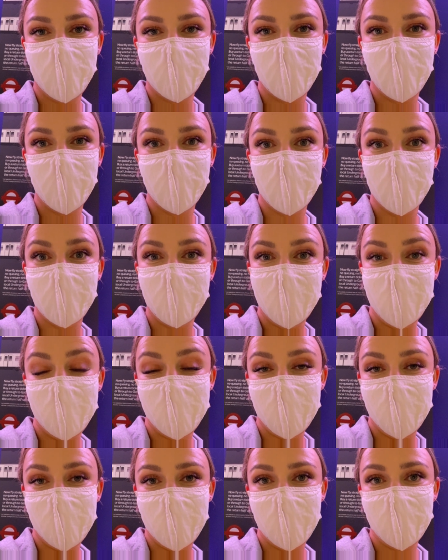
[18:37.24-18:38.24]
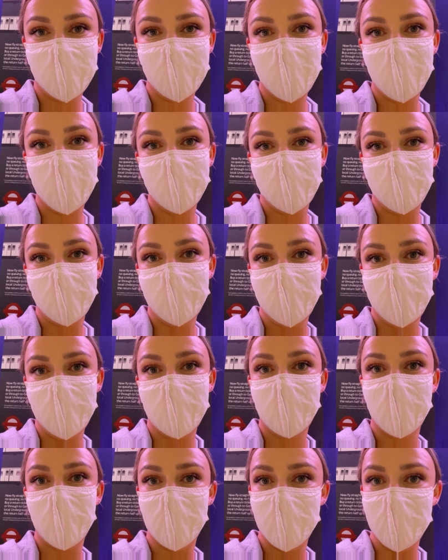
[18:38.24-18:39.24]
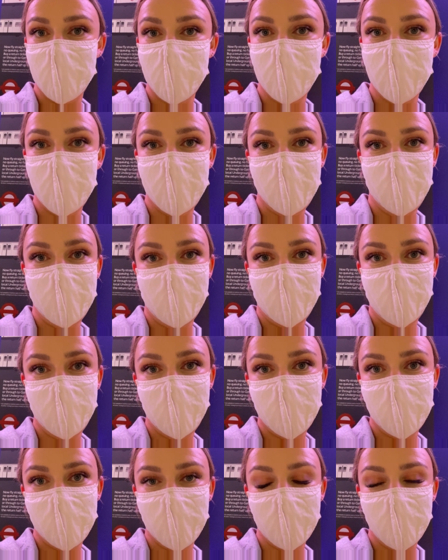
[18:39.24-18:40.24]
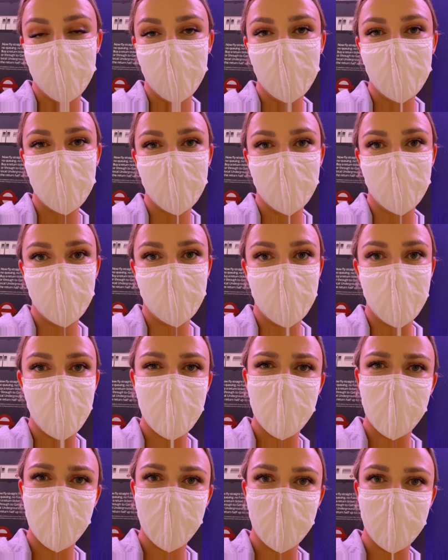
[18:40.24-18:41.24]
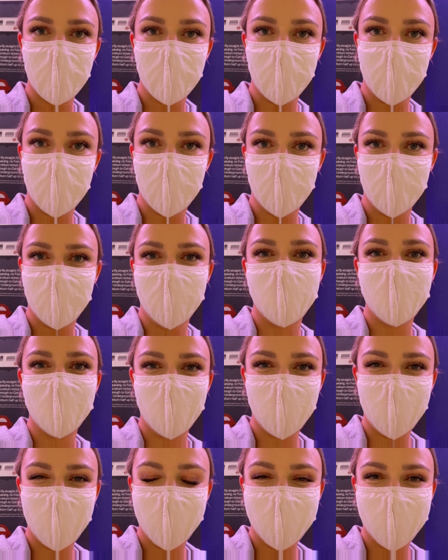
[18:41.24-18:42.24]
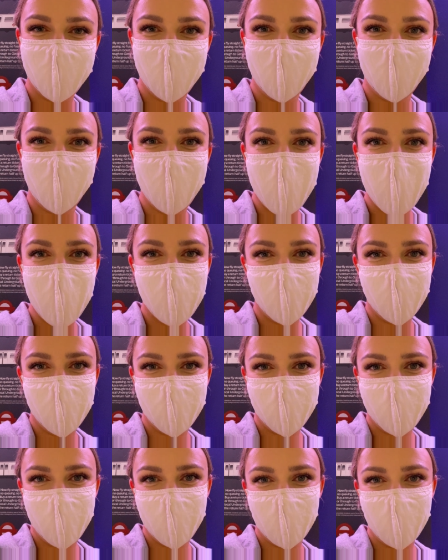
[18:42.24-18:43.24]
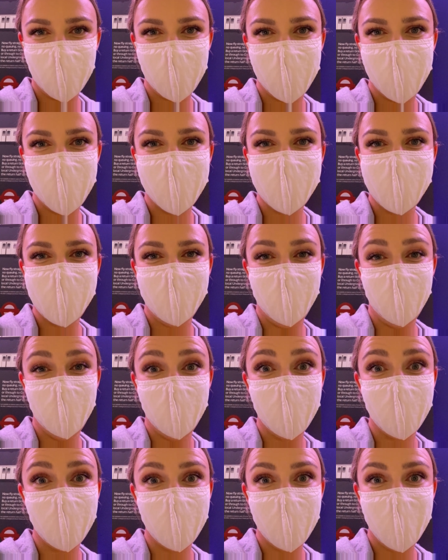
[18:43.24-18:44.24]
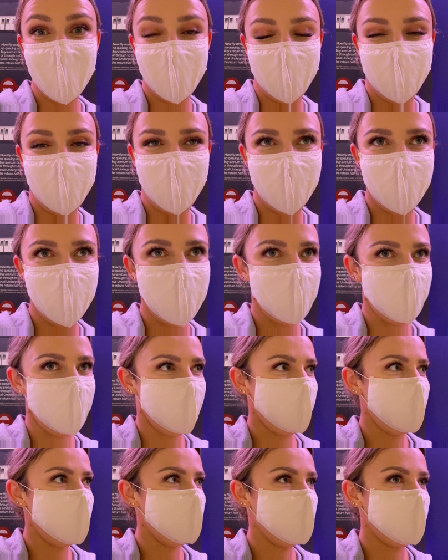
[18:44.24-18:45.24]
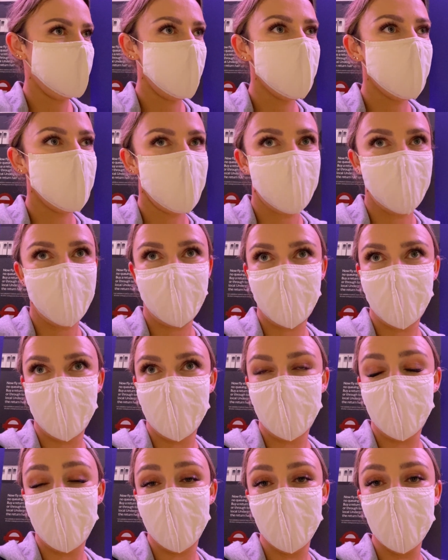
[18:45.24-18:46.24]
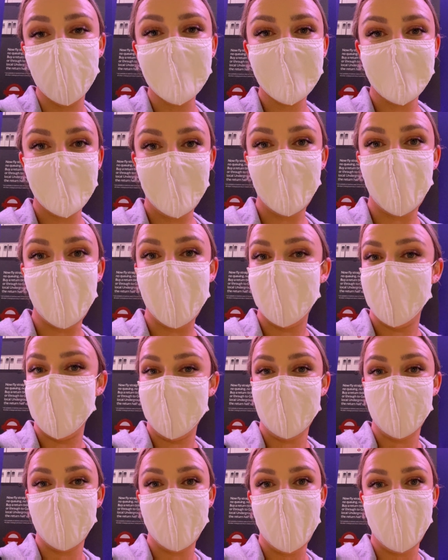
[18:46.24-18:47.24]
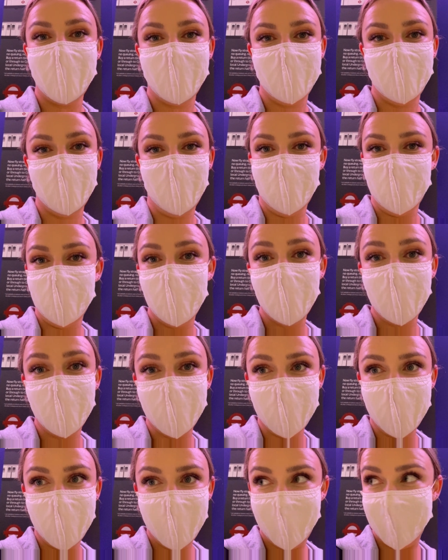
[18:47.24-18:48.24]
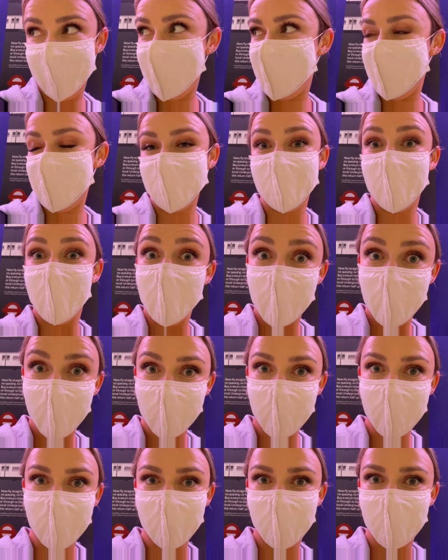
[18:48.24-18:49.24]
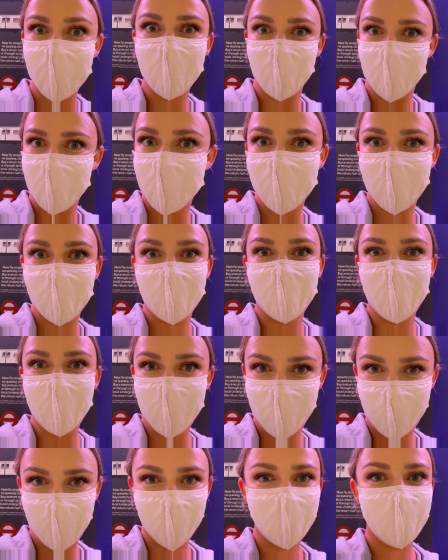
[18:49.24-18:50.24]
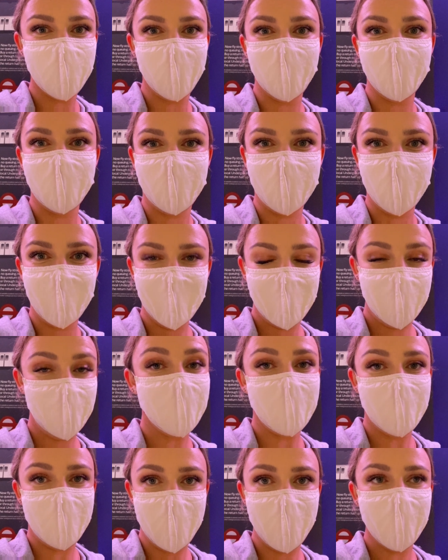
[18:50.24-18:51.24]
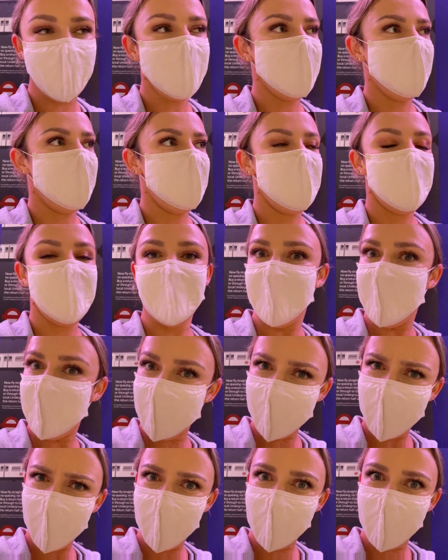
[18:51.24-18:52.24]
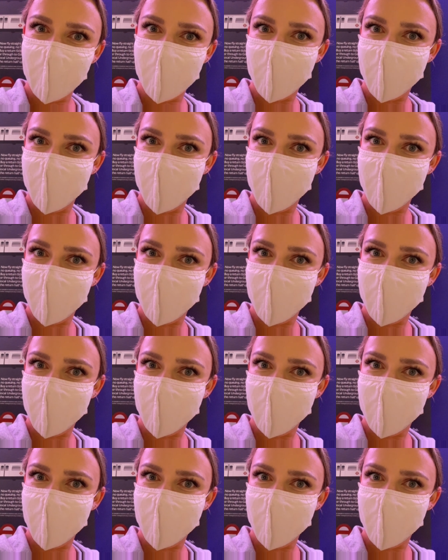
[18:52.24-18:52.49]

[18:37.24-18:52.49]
to do the 10 days isolation, just two, uh, like the test to release. And I was like, oh, I thought because transiting an amber list country, I had to do it the 10 days. And he was like, oh, I thought so too, but I was corrected this morning. I was like, oh, okay, so just day two test. is that? yeah. So